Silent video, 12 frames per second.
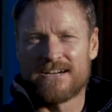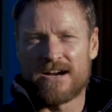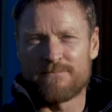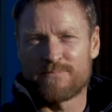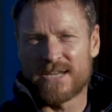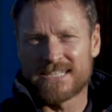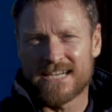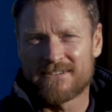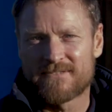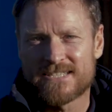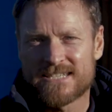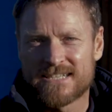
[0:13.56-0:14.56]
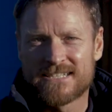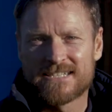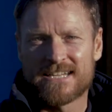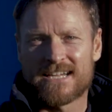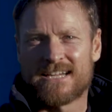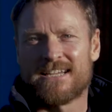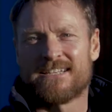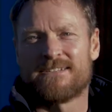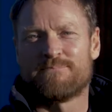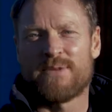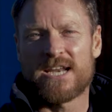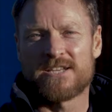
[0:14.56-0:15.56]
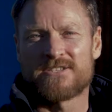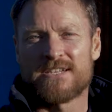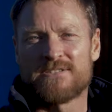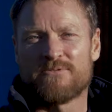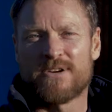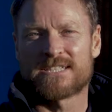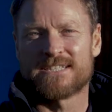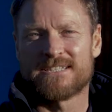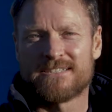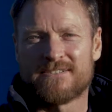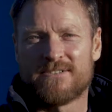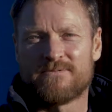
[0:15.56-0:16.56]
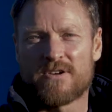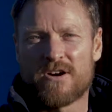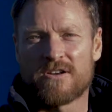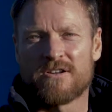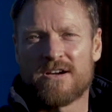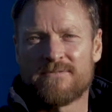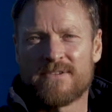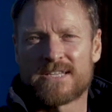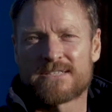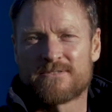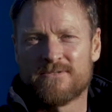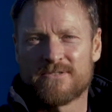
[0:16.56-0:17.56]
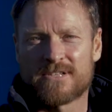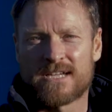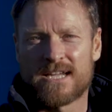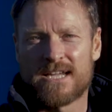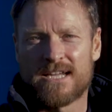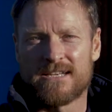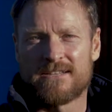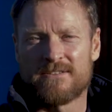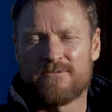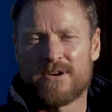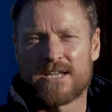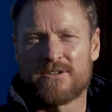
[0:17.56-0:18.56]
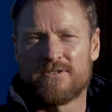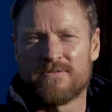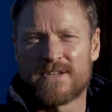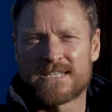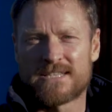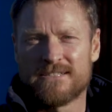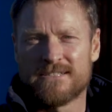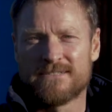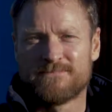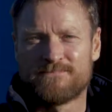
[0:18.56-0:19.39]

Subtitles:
I'm Ben Davidson, Managing Director of Online Vet Store and the Rangiora Vet Centre.